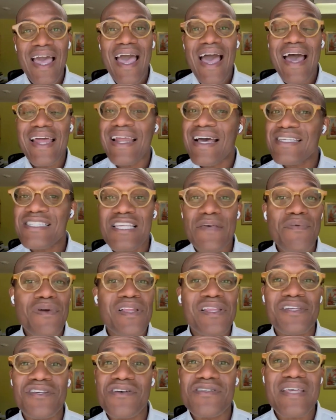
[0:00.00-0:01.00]
And that's
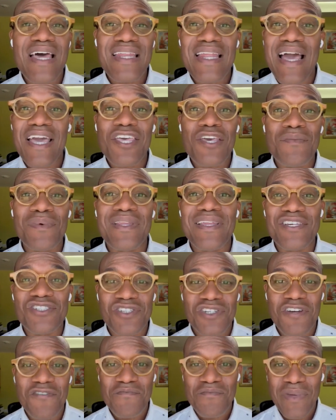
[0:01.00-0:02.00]
typically just an
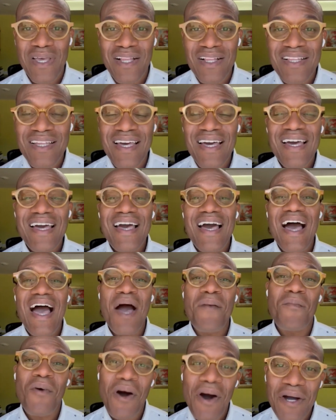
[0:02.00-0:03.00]
accumulation of milk
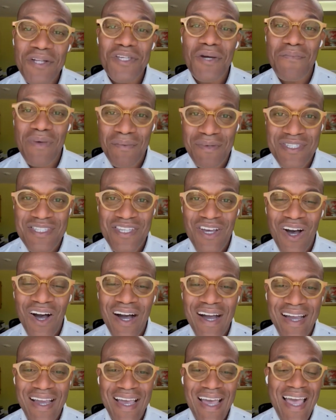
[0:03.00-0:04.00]
on your baby's
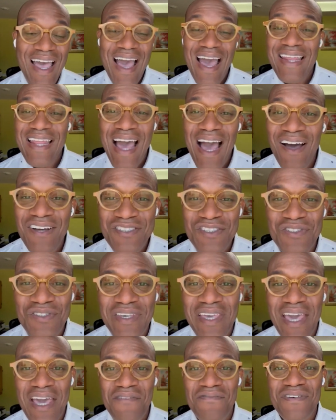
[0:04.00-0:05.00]
tongue. And how do you
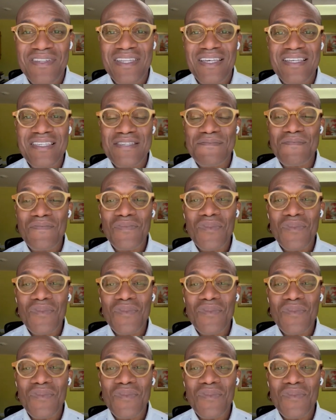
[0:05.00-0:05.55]
care for this?